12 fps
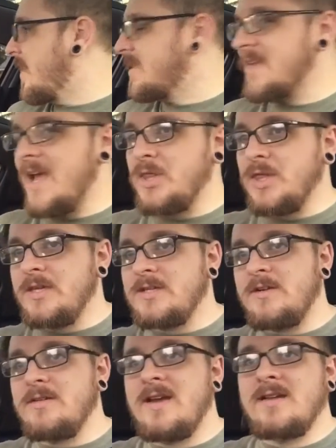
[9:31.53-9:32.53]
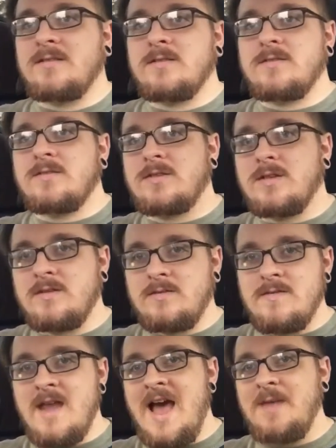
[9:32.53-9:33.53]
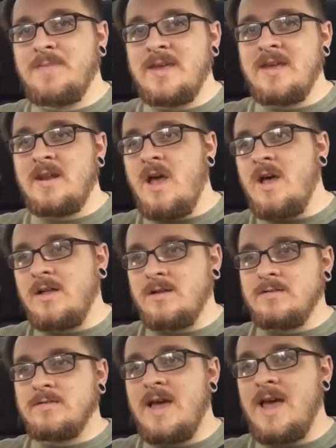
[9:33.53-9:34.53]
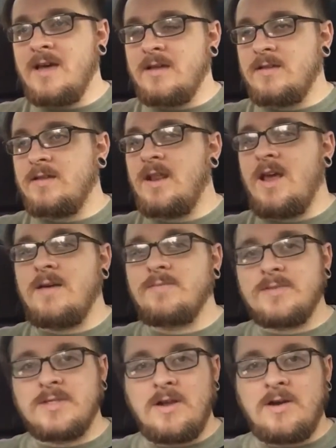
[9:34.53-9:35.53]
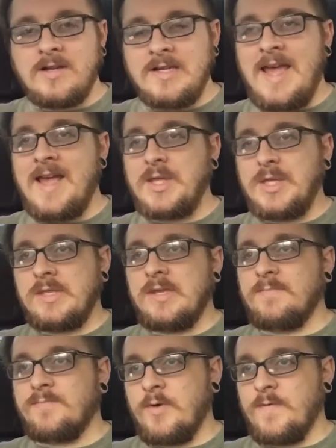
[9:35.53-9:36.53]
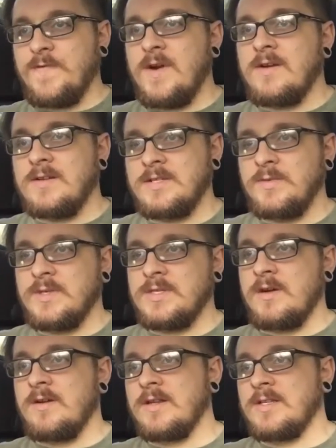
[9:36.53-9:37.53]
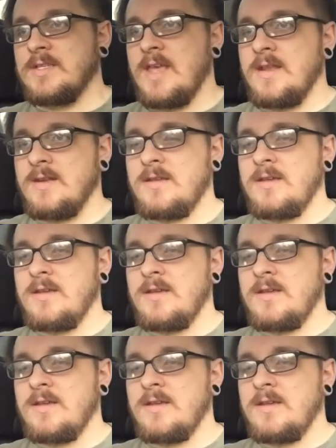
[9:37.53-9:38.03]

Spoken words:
it's actually turned out to not be at all. You know, I'm starting to actually prefer it to a certain extent.